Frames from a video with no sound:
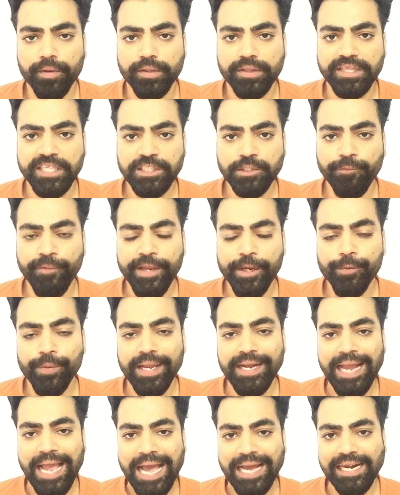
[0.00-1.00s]
This way you can
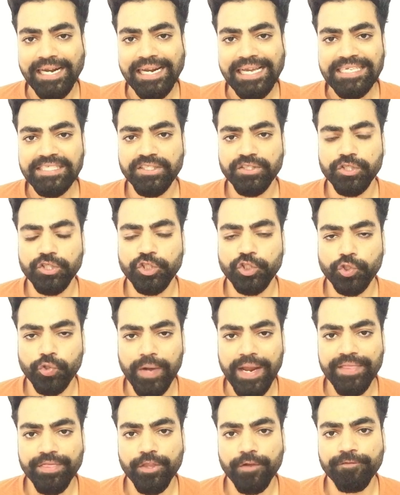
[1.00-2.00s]
analyze the
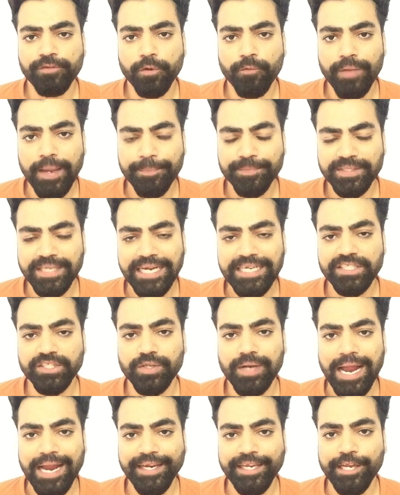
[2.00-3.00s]
strength of the website's
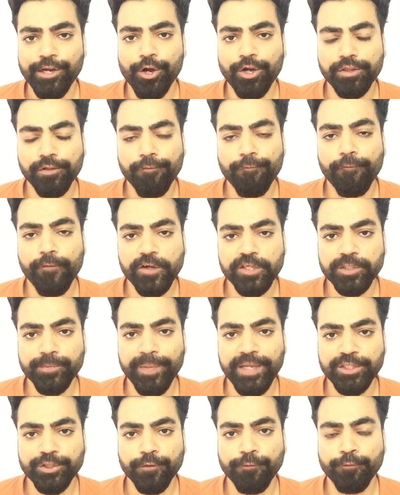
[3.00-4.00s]
ranking on the first
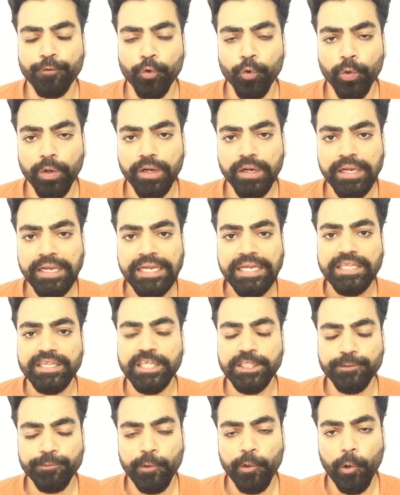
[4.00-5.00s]
page of Google.
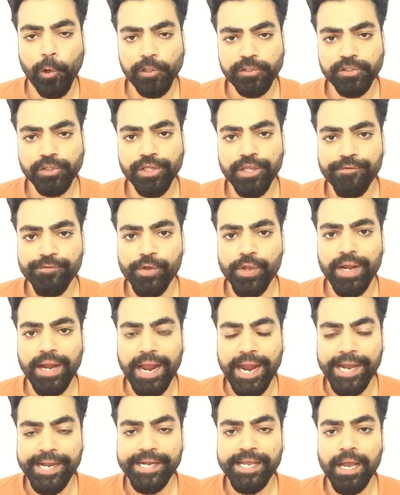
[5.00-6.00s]
This will also give you an
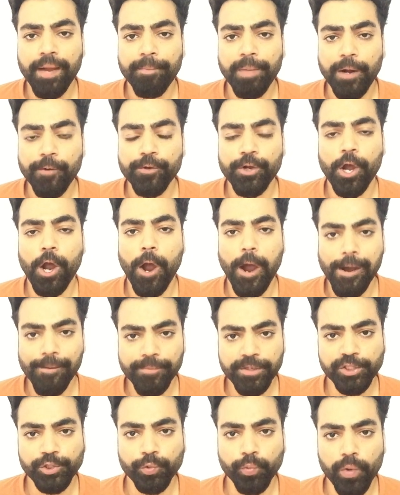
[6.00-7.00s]
idea about how
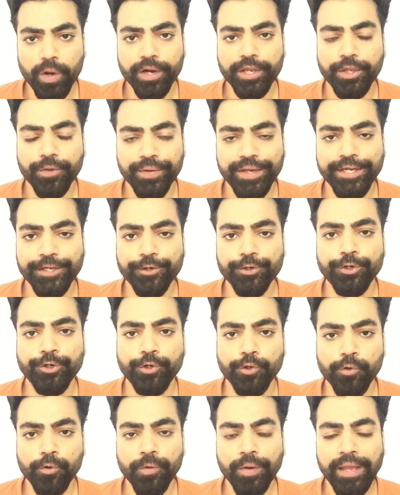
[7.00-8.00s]
much work you need to
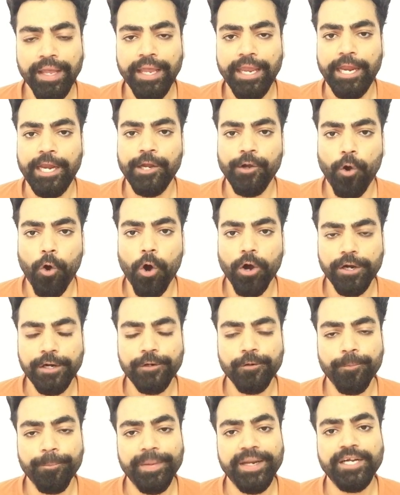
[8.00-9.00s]
do in order
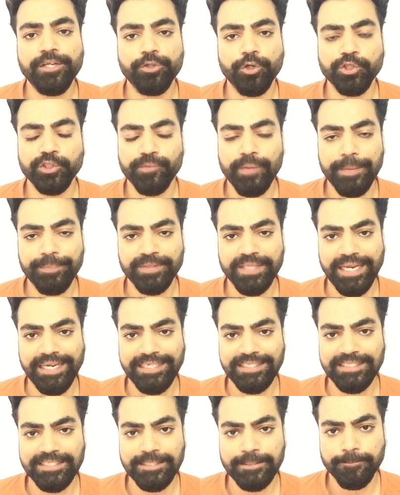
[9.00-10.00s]
to beat those
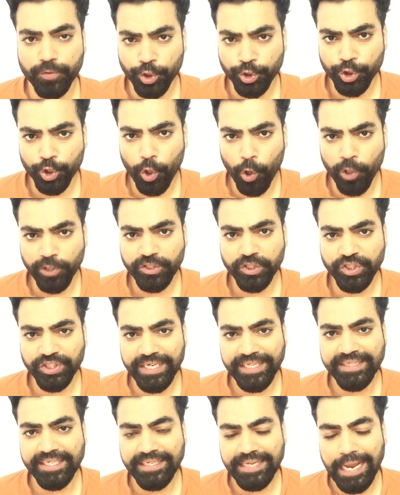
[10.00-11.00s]
websites. You should also
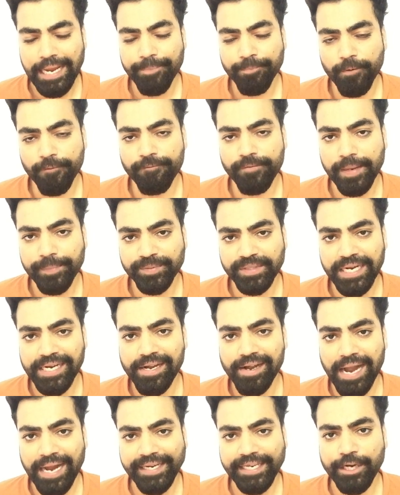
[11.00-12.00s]
check the type of website
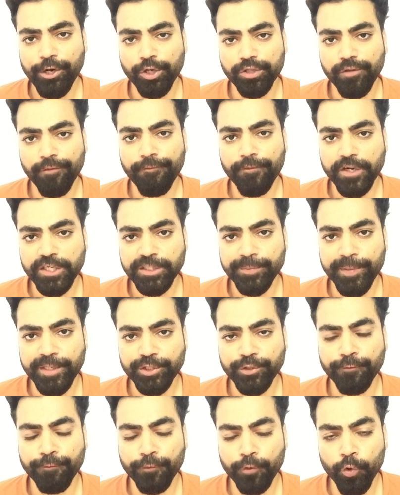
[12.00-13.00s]
ranking on the first page
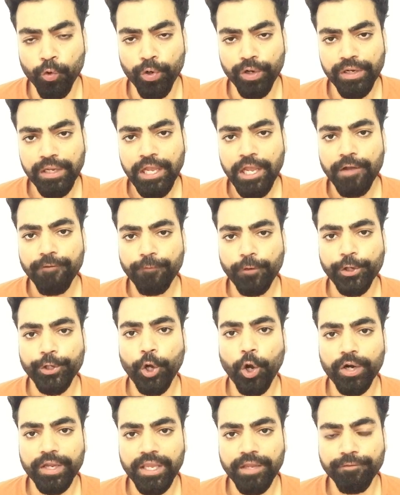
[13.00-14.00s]
of Google for
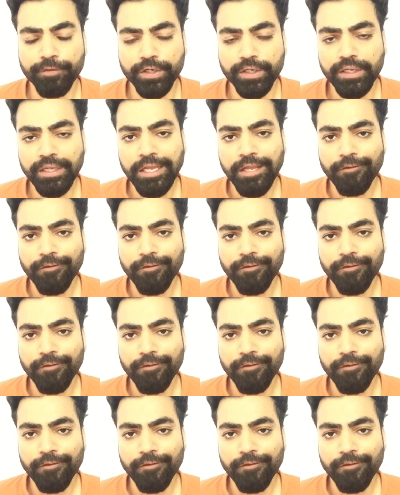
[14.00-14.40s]
your keyword.